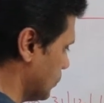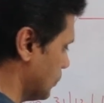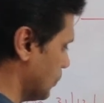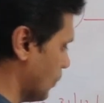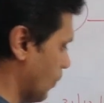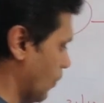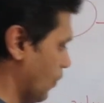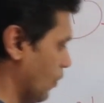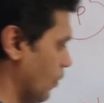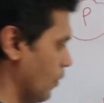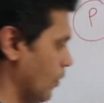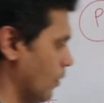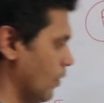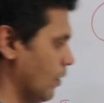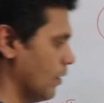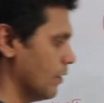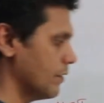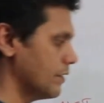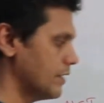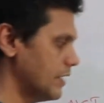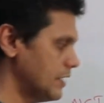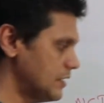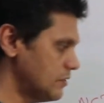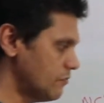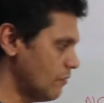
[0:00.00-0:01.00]
So
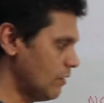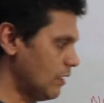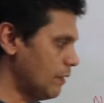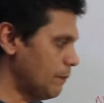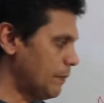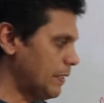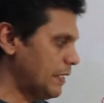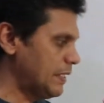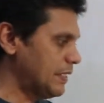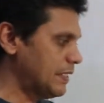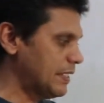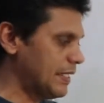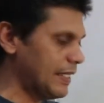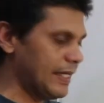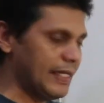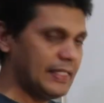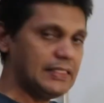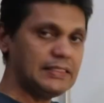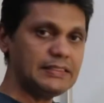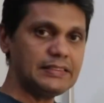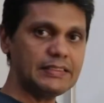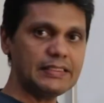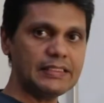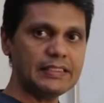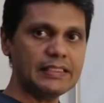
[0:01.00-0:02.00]
this will be the
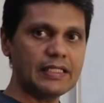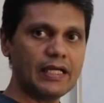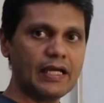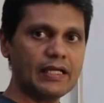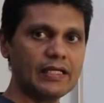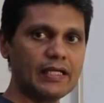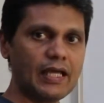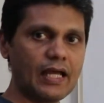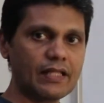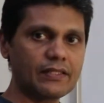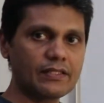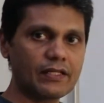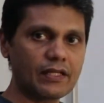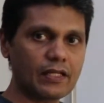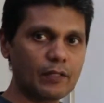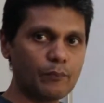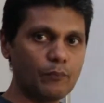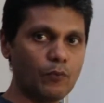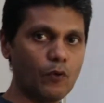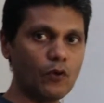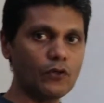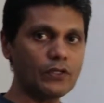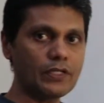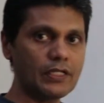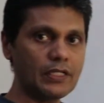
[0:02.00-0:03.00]
NCI at the
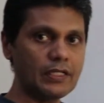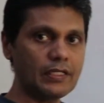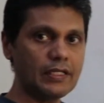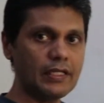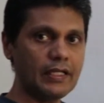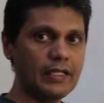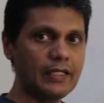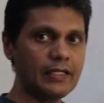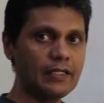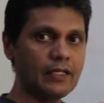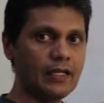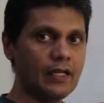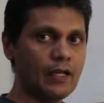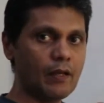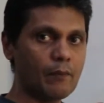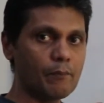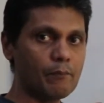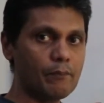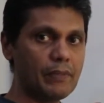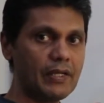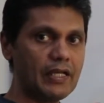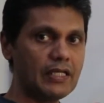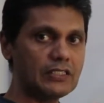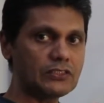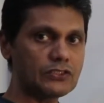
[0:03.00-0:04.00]
reporting date
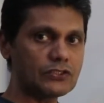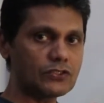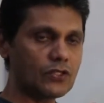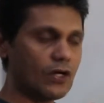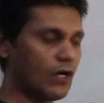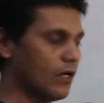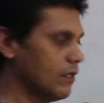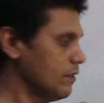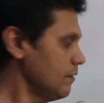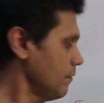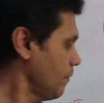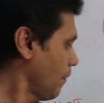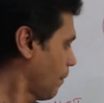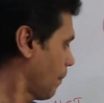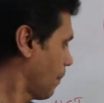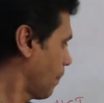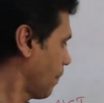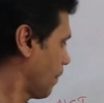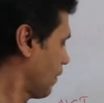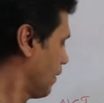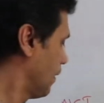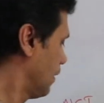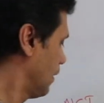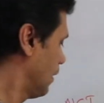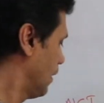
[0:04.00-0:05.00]
based on
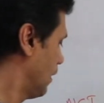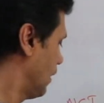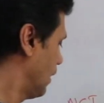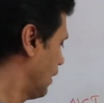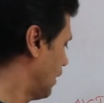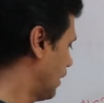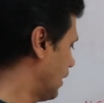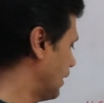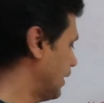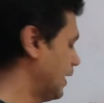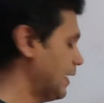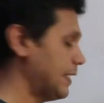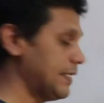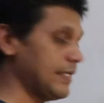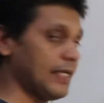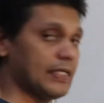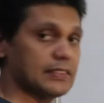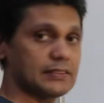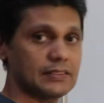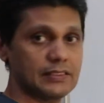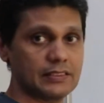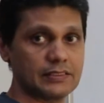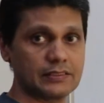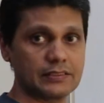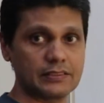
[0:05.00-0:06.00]
net
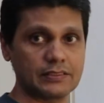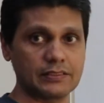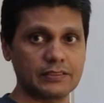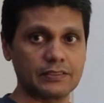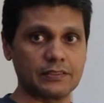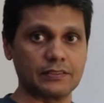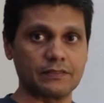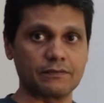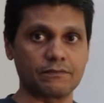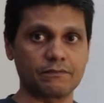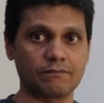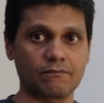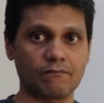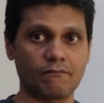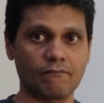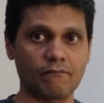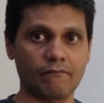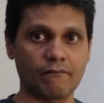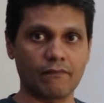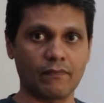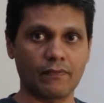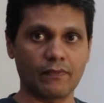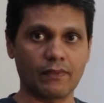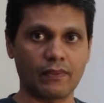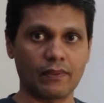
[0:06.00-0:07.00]
assets.
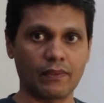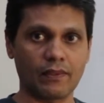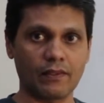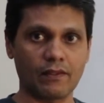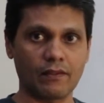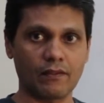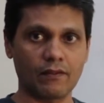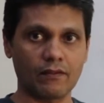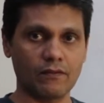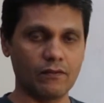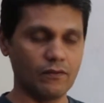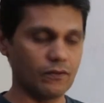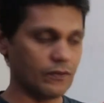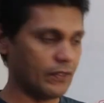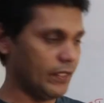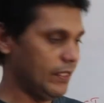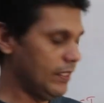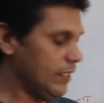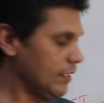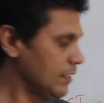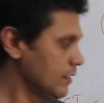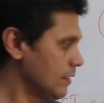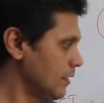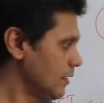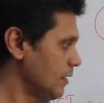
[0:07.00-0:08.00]

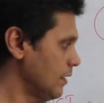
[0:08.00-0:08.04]
Okay.